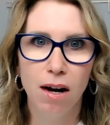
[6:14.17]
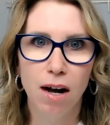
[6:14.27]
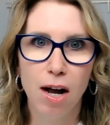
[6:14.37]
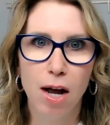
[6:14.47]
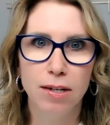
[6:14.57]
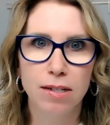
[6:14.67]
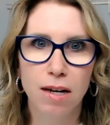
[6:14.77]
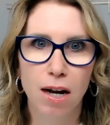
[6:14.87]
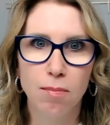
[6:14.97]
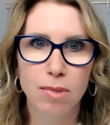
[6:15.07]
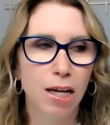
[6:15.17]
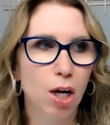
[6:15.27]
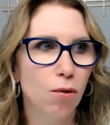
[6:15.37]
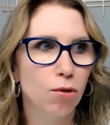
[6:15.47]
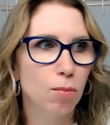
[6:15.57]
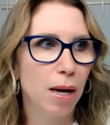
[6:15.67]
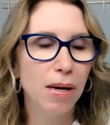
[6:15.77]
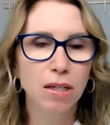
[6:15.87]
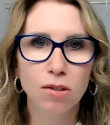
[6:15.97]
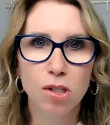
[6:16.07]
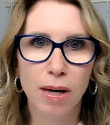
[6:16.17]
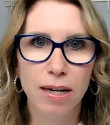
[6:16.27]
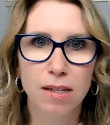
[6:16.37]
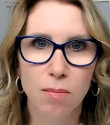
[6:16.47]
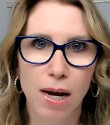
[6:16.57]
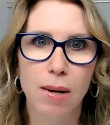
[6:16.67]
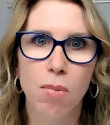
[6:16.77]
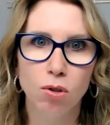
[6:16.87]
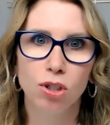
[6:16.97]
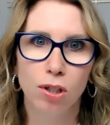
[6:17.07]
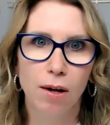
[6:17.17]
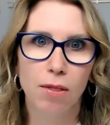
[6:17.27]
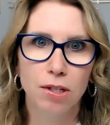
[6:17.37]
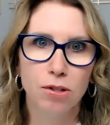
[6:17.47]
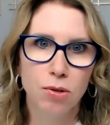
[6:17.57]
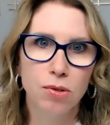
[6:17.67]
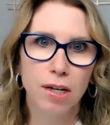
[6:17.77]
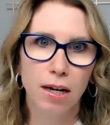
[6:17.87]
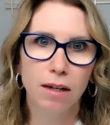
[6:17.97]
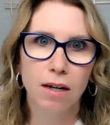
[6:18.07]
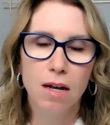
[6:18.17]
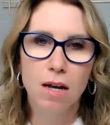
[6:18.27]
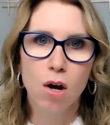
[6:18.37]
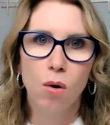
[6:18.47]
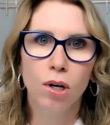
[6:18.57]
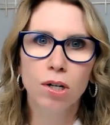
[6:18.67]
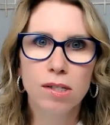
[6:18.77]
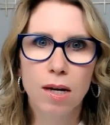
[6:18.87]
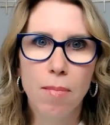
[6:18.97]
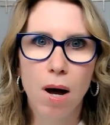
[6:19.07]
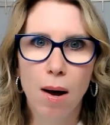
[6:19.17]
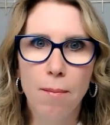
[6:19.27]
Uh, and um, take over my mental space and my emotional health, as you said. What are some